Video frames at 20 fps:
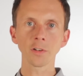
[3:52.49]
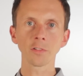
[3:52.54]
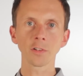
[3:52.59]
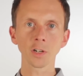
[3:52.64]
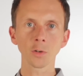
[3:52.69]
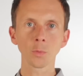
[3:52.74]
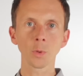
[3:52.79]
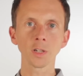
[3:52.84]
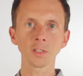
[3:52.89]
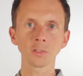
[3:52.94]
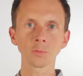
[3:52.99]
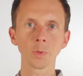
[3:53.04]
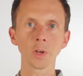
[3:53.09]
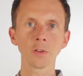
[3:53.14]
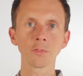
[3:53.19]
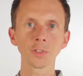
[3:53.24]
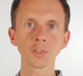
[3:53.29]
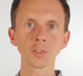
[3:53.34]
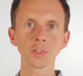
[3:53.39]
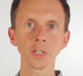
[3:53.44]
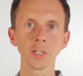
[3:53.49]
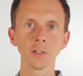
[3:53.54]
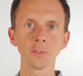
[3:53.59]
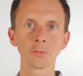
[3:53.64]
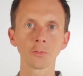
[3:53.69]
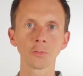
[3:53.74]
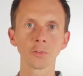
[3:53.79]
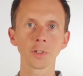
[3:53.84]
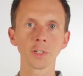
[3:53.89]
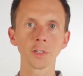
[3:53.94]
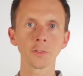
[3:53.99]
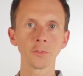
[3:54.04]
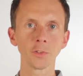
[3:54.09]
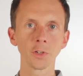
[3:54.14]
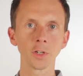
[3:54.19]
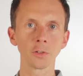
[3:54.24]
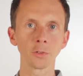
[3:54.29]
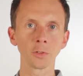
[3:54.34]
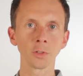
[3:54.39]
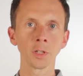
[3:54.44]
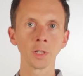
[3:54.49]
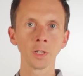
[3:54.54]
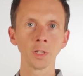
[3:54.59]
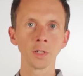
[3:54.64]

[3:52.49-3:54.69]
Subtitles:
request we receive for a deferral